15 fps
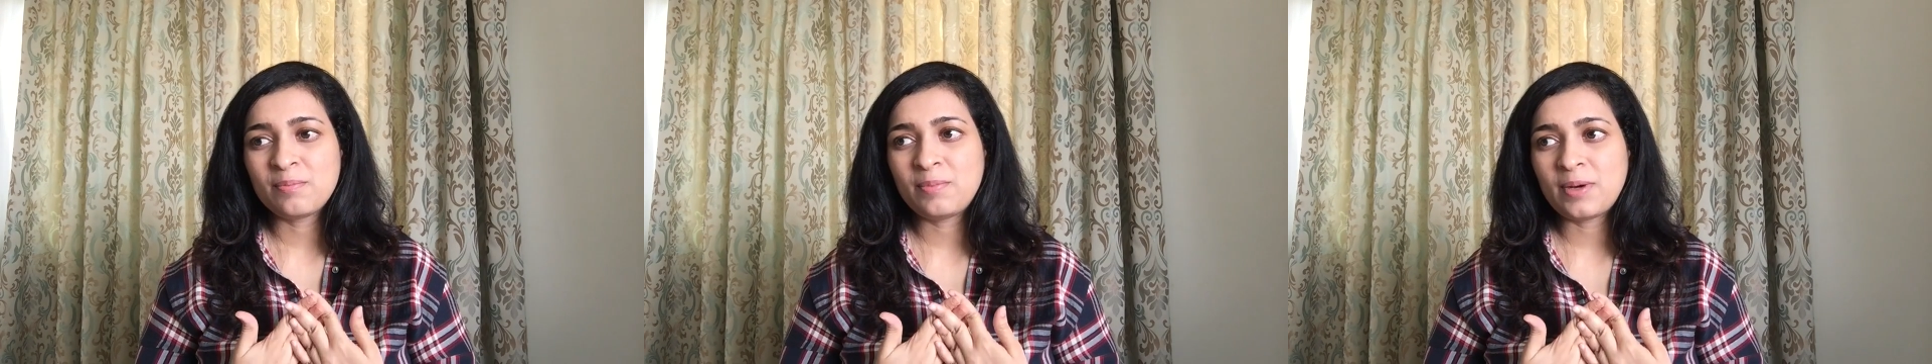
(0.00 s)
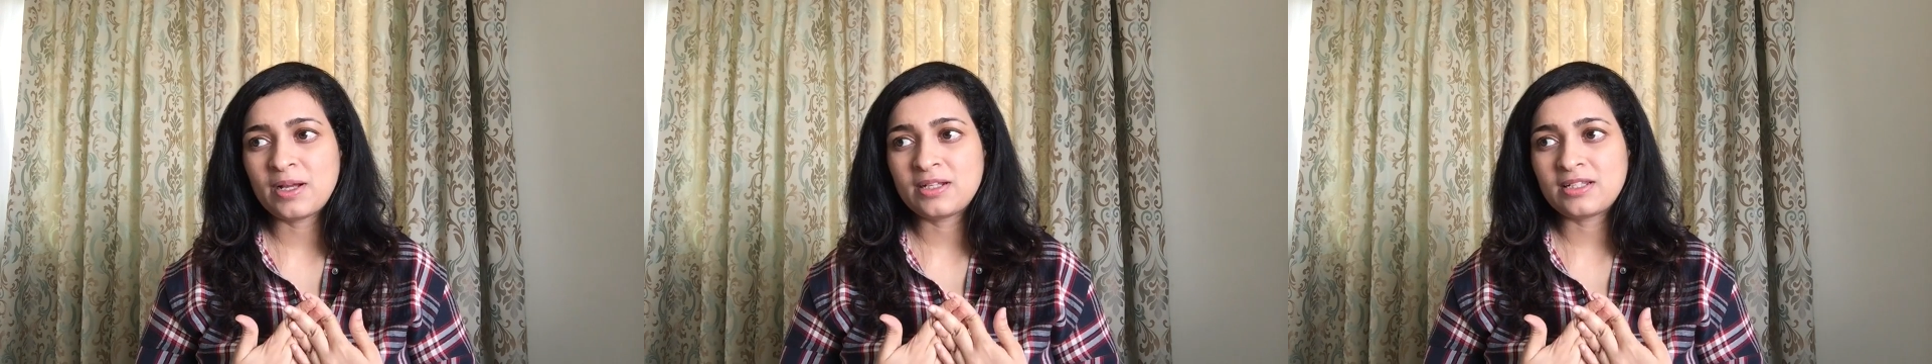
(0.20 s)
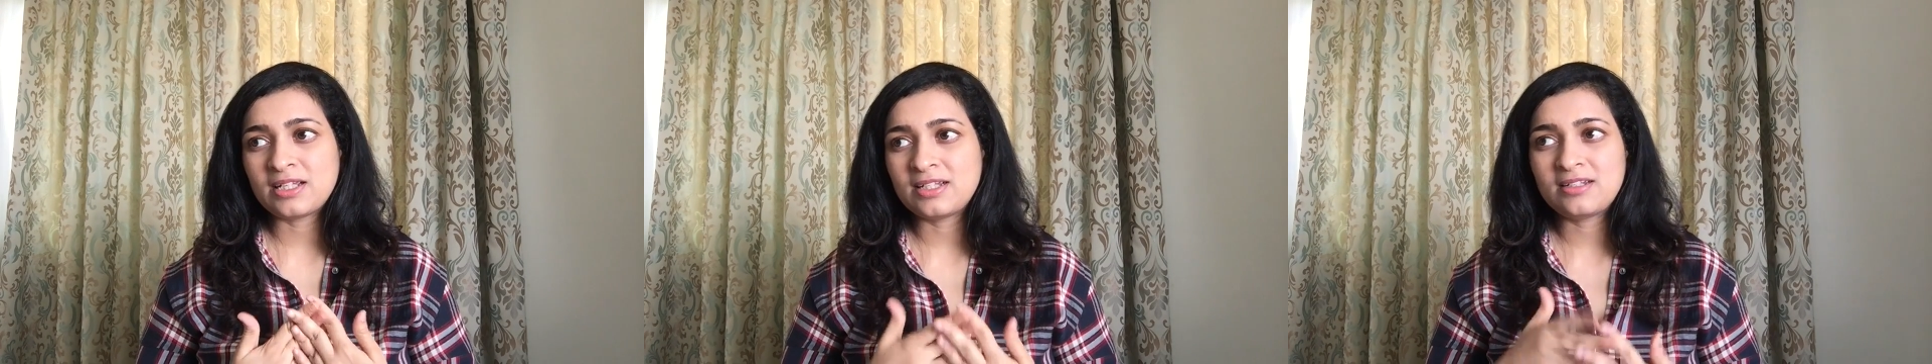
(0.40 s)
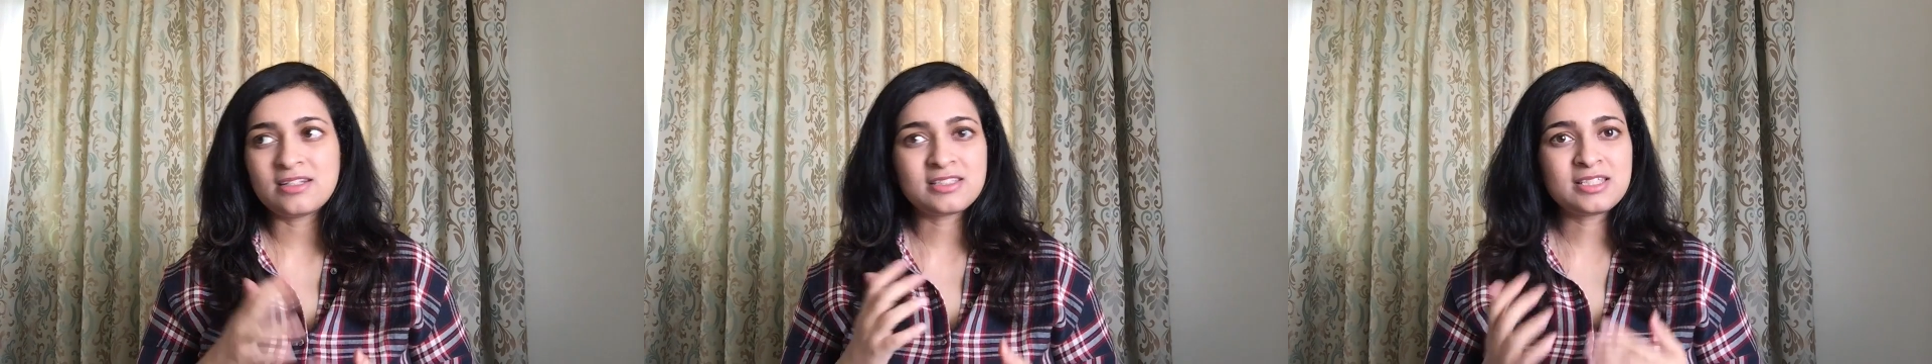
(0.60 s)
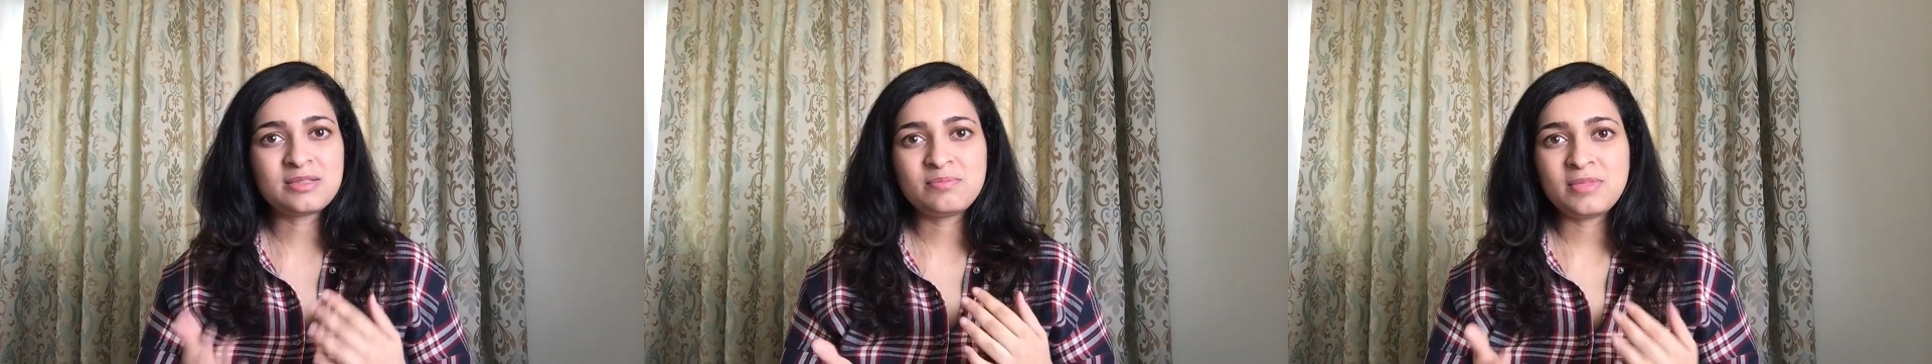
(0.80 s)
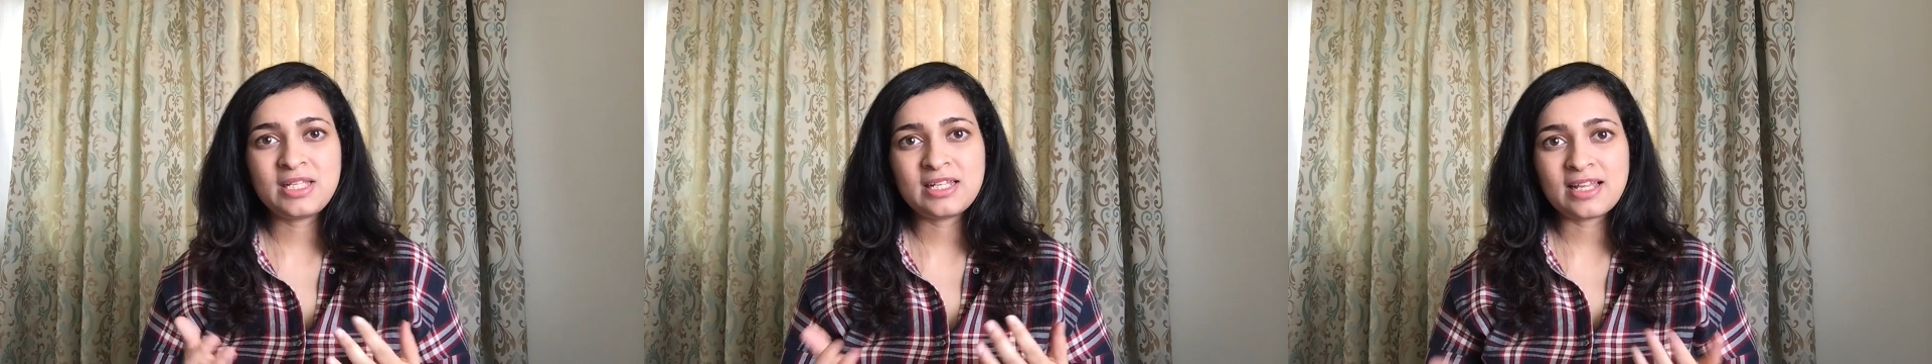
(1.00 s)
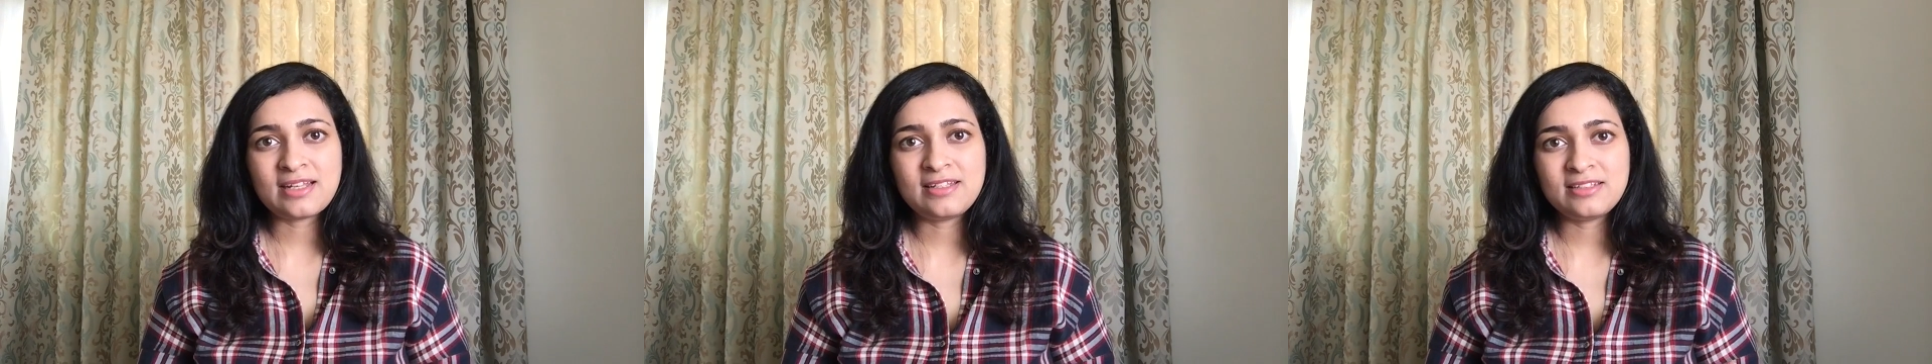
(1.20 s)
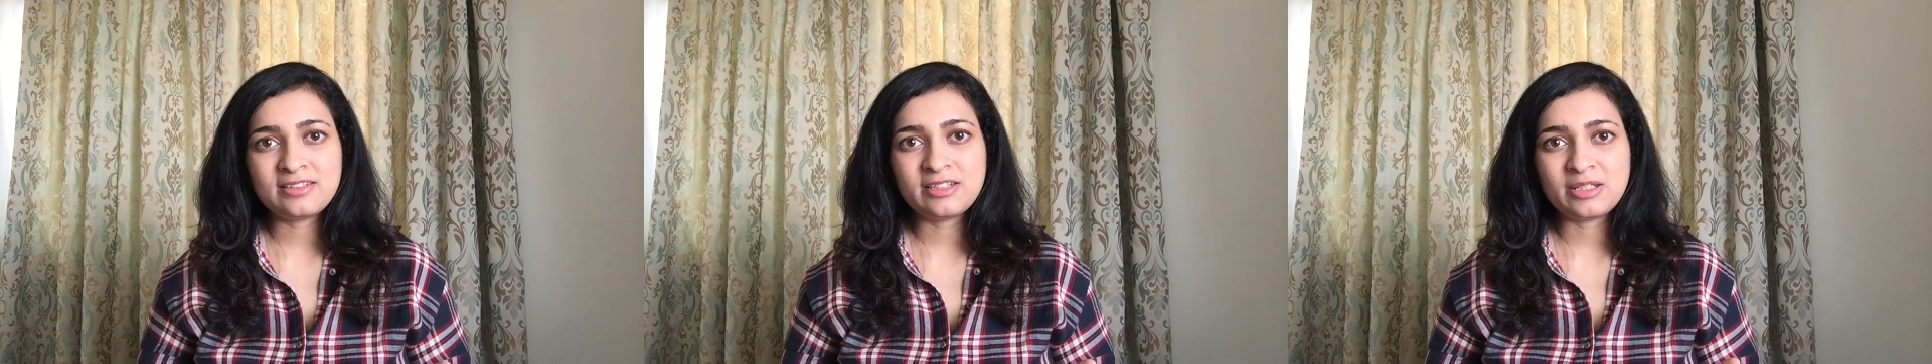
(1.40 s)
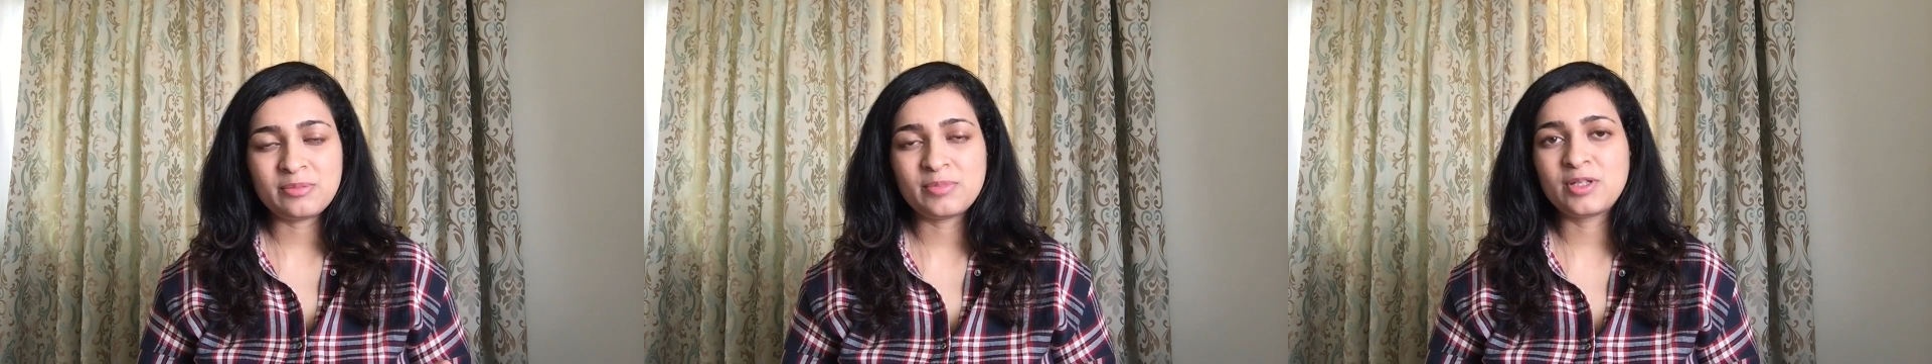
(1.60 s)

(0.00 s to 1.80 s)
but it doesn't mean anything,